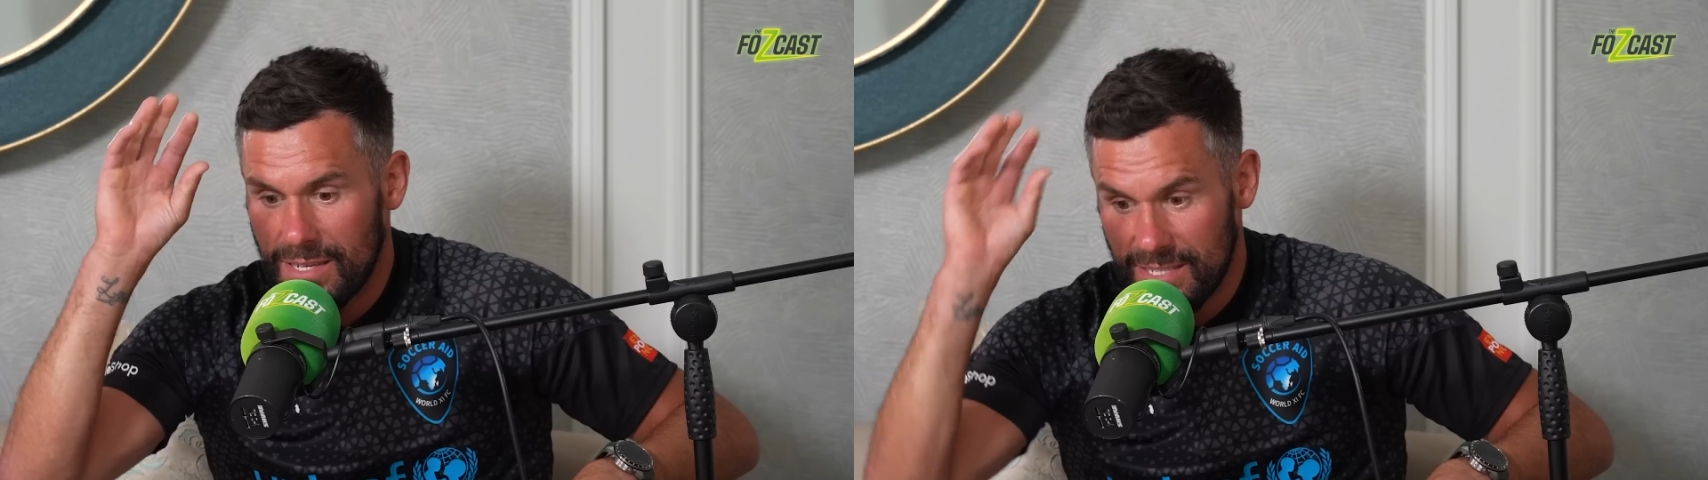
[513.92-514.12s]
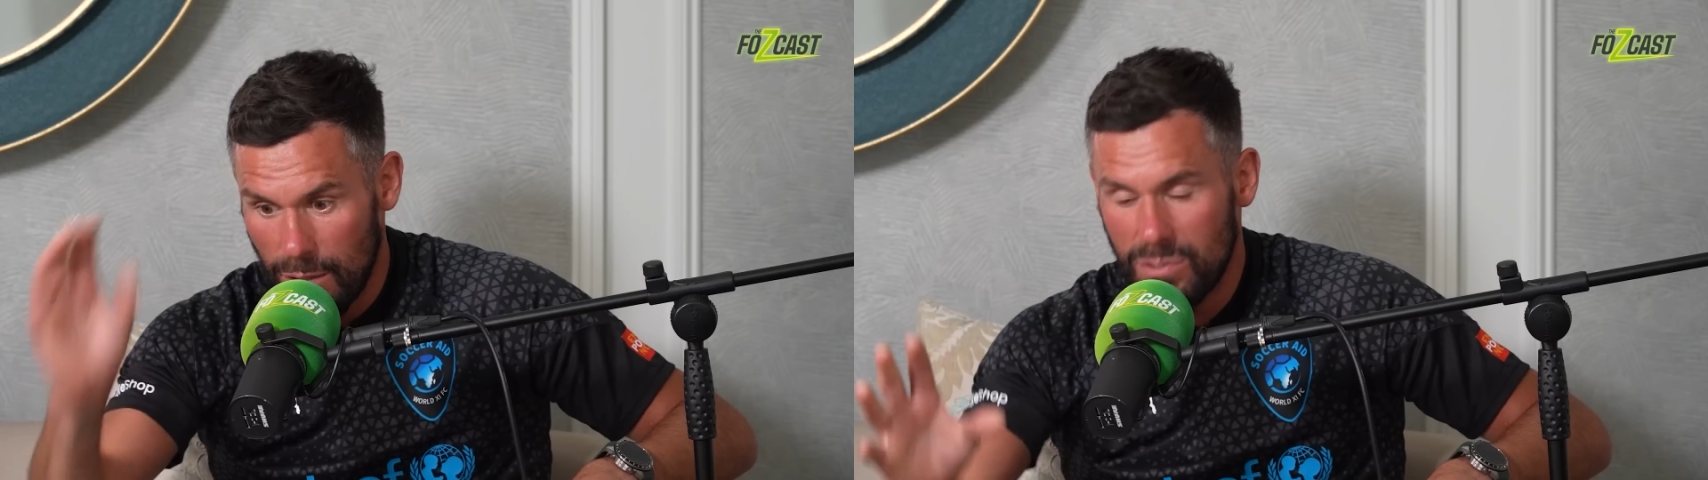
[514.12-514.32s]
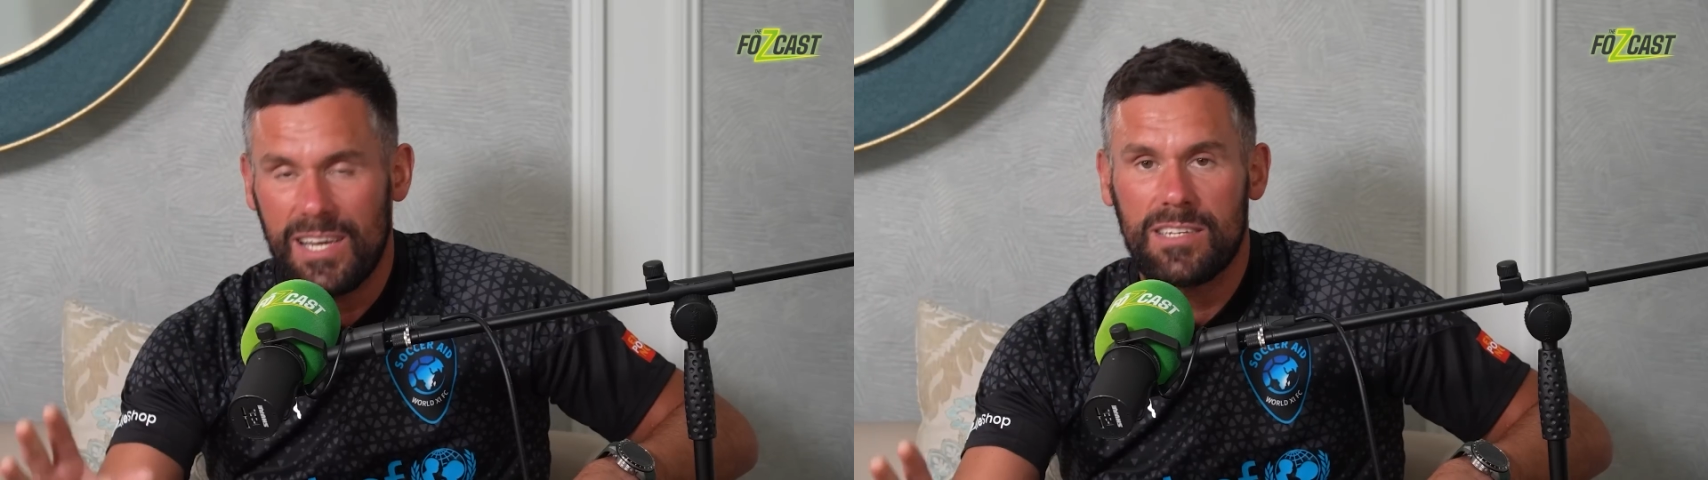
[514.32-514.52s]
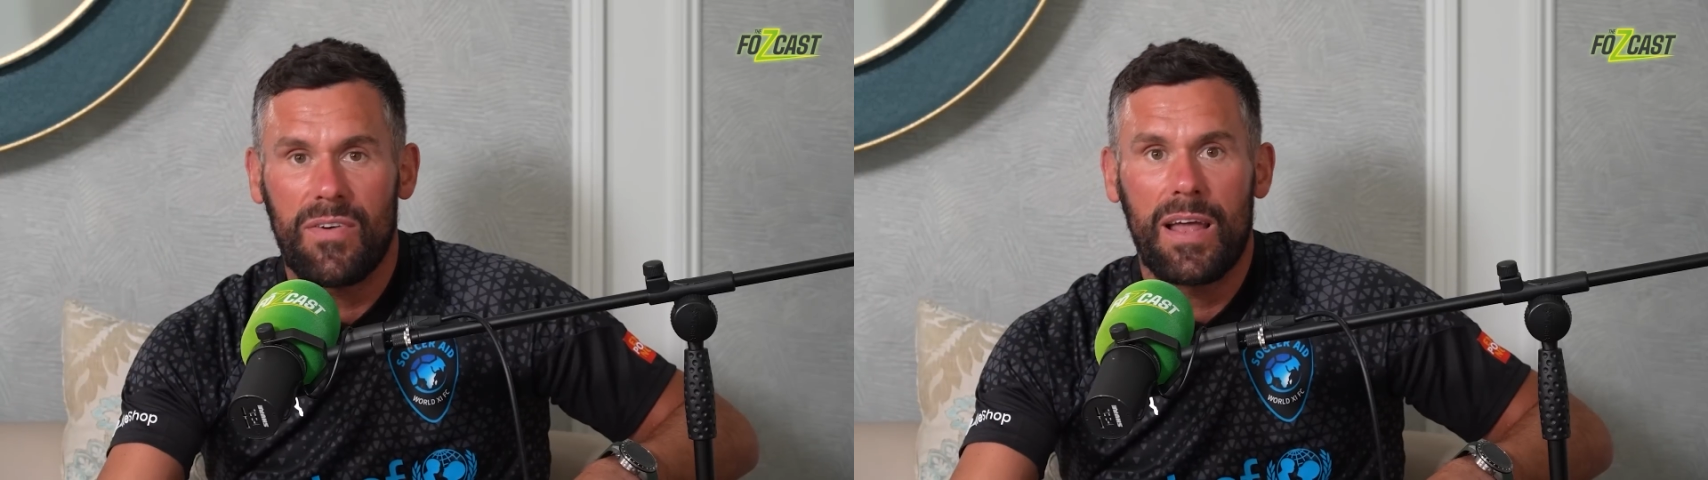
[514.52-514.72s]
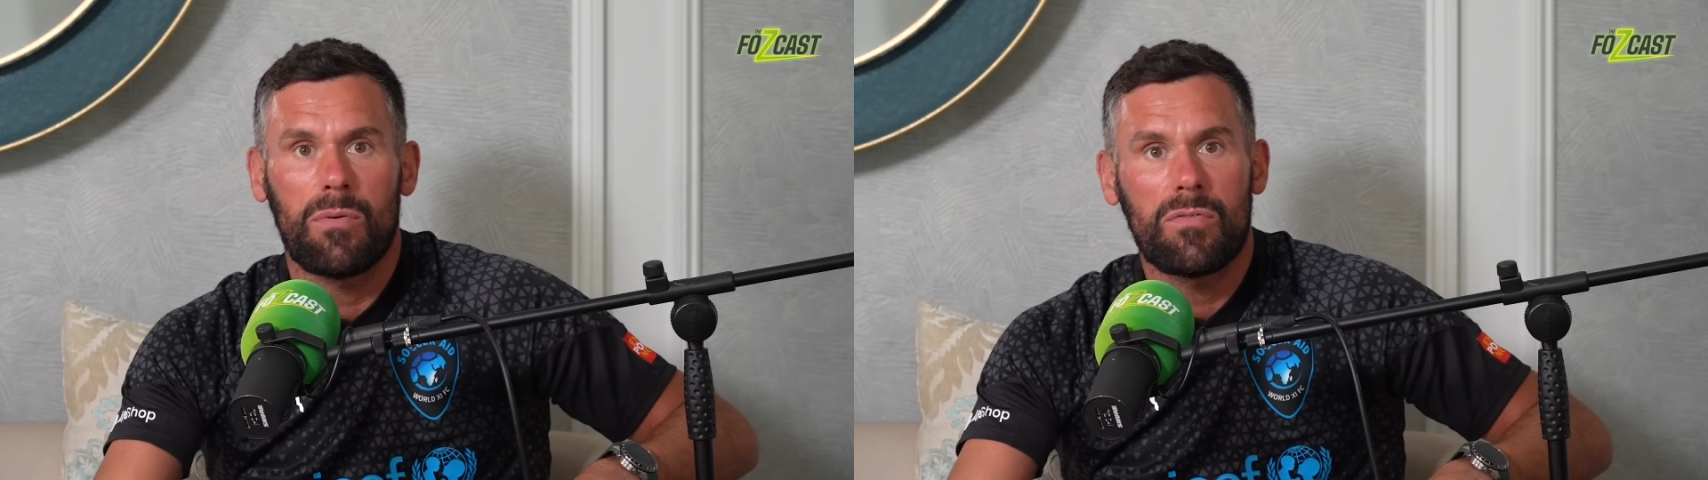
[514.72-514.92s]
There's still
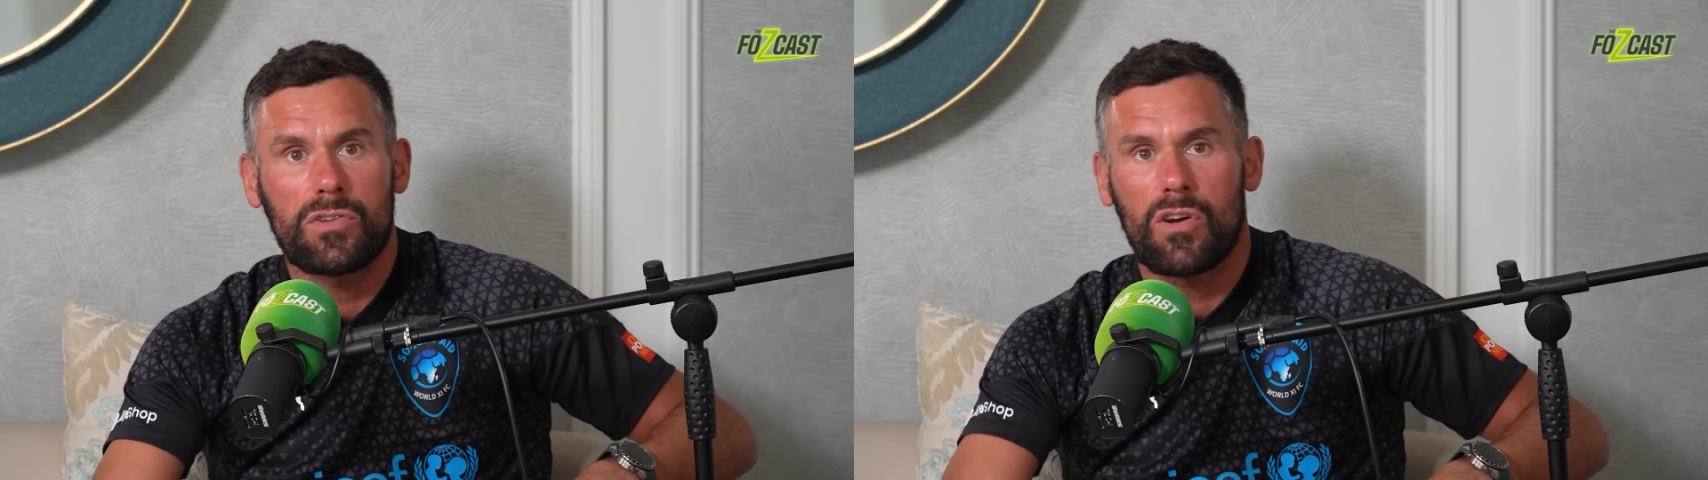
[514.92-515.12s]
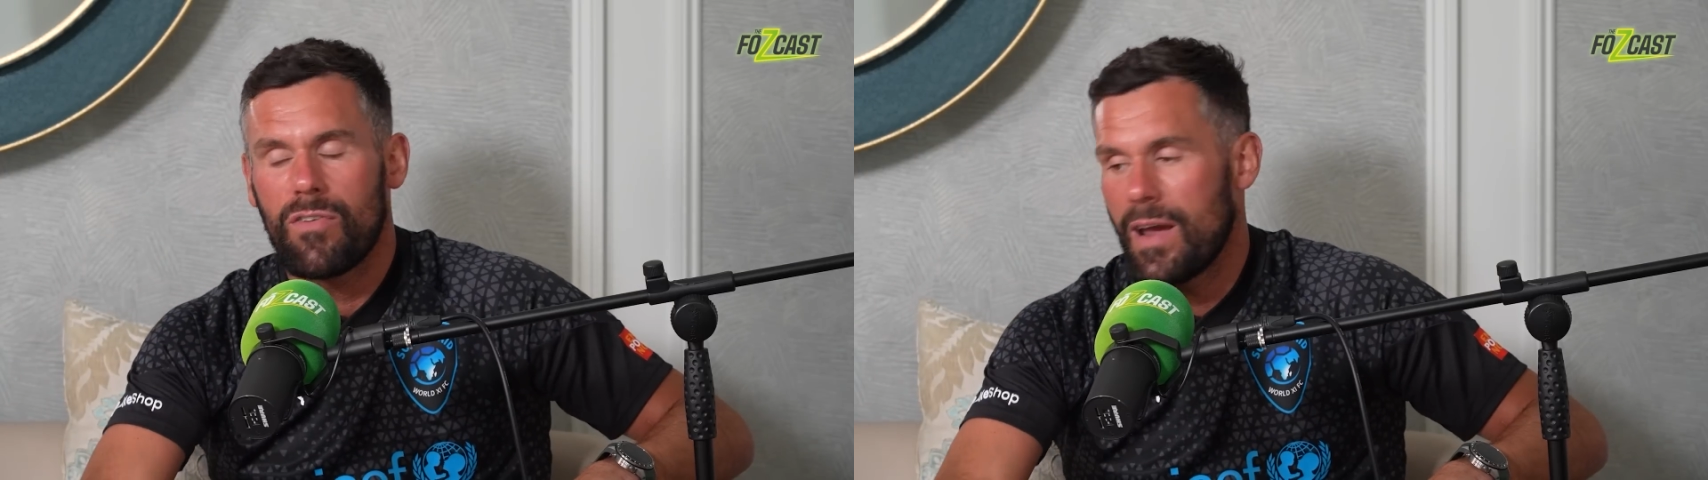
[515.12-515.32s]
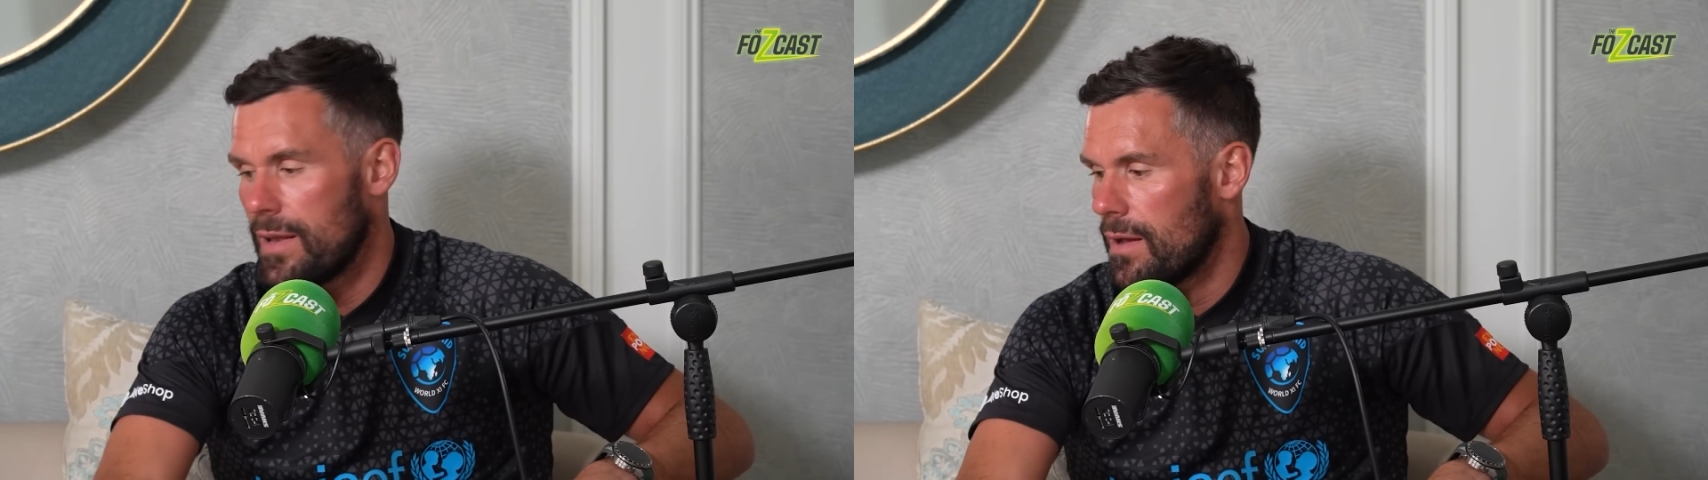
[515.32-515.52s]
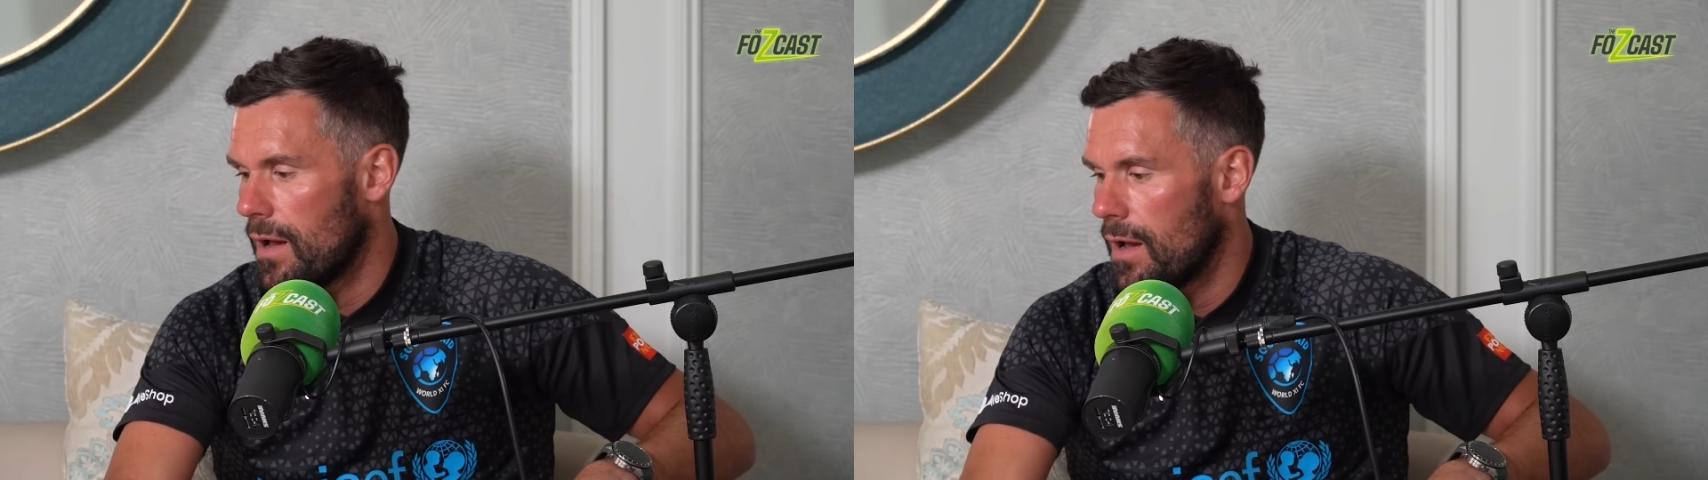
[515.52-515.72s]
tickets available for Soccer Aid.